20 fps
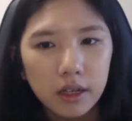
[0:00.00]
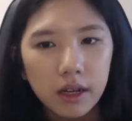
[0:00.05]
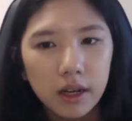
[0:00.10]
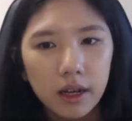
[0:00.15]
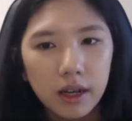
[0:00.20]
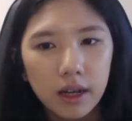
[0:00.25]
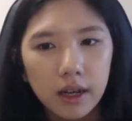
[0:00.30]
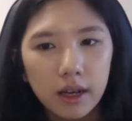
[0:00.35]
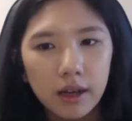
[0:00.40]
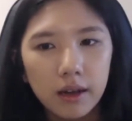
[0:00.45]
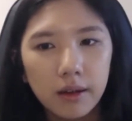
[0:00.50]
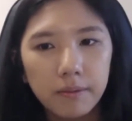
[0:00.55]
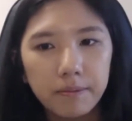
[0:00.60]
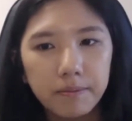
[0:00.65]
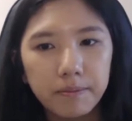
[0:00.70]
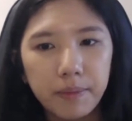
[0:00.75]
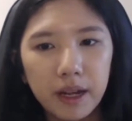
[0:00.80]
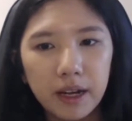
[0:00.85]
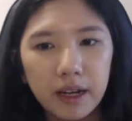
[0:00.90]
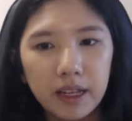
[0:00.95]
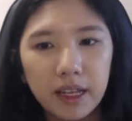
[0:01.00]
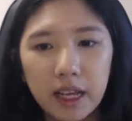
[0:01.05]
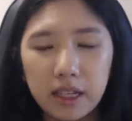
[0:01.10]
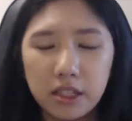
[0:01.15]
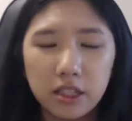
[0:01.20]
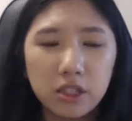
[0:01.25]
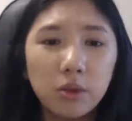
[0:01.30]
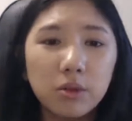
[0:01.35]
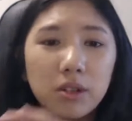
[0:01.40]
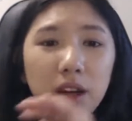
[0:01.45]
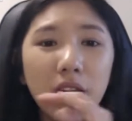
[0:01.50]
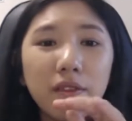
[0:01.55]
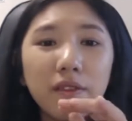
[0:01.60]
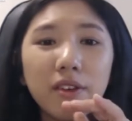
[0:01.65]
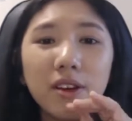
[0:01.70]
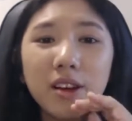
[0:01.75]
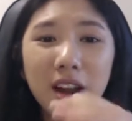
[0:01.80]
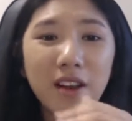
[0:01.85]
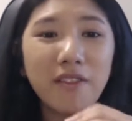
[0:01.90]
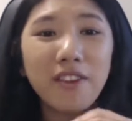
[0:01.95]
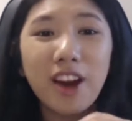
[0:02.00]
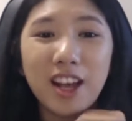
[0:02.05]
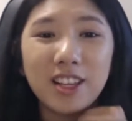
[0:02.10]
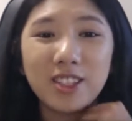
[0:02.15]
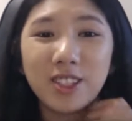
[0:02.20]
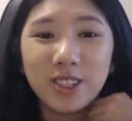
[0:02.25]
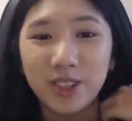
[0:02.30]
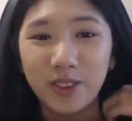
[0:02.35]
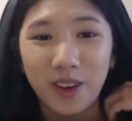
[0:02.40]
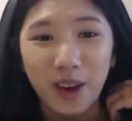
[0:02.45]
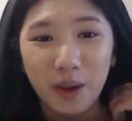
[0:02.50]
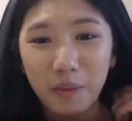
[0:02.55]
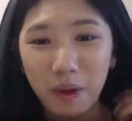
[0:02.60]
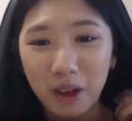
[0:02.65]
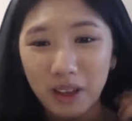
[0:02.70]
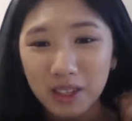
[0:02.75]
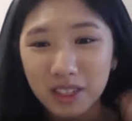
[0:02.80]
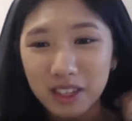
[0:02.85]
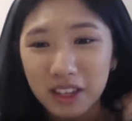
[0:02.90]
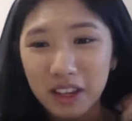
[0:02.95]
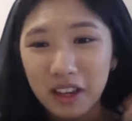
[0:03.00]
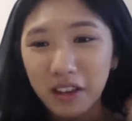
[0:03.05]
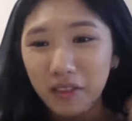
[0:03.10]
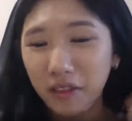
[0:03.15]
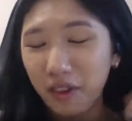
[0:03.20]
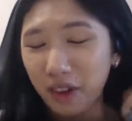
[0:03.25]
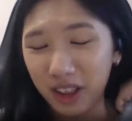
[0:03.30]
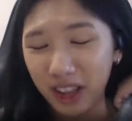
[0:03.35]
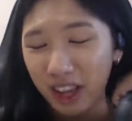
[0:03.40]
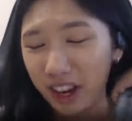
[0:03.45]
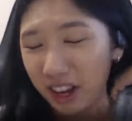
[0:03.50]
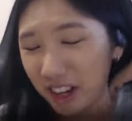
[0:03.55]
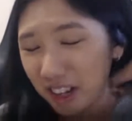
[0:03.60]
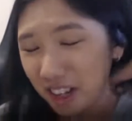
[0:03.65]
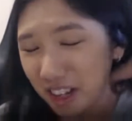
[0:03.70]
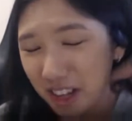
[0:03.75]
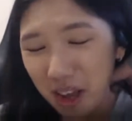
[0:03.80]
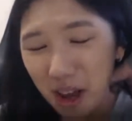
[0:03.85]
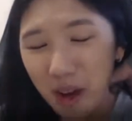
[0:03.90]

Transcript: But yes, so never ask your direct boss for a letter.